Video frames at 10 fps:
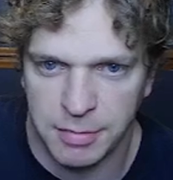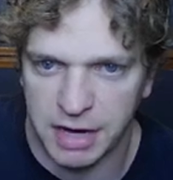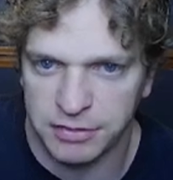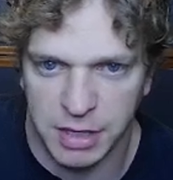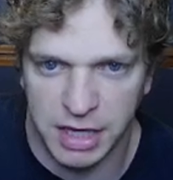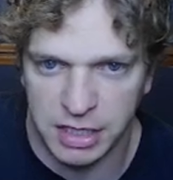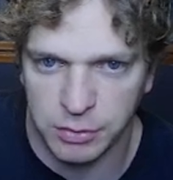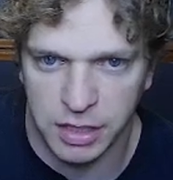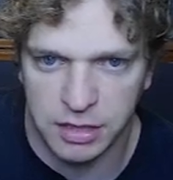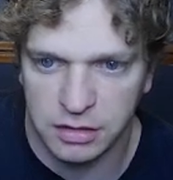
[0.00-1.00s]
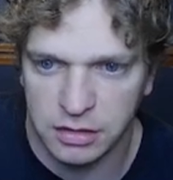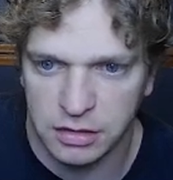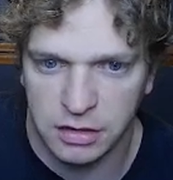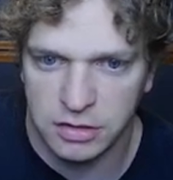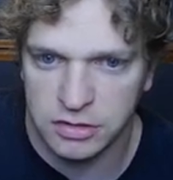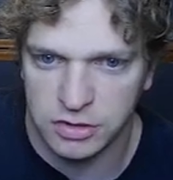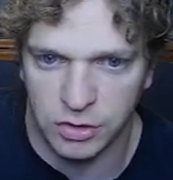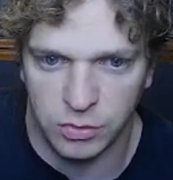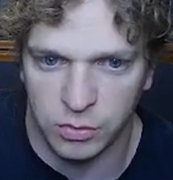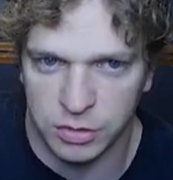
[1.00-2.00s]
from it anyway.
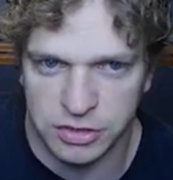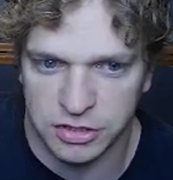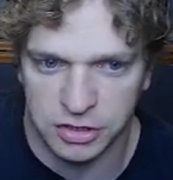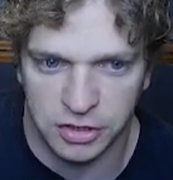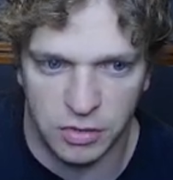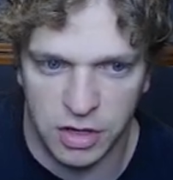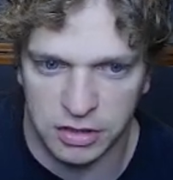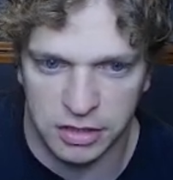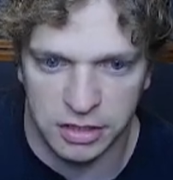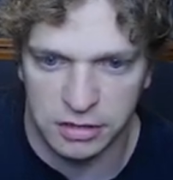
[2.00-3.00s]
So we're just going to go all in.